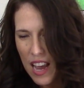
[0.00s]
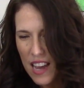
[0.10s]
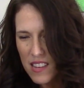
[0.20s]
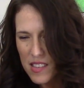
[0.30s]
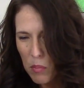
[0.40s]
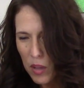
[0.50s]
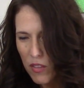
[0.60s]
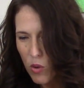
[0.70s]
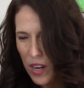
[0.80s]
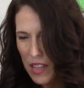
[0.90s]
and is simply
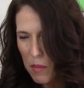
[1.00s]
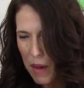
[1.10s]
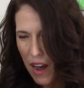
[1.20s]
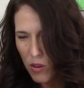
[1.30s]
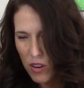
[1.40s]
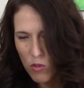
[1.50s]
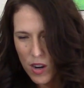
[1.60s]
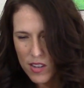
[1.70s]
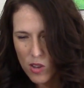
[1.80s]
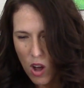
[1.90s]
avoiding the power of
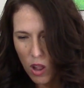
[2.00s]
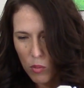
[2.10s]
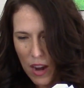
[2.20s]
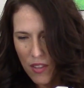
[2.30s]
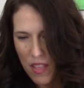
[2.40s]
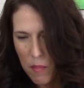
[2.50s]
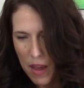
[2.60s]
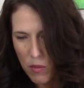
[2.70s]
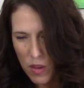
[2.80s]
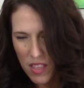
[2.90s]
what is all around them
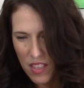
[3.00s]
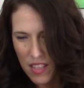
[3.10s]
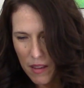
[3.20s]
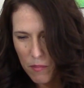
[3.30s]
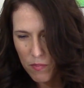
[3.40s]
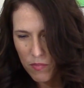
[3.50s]
and within them.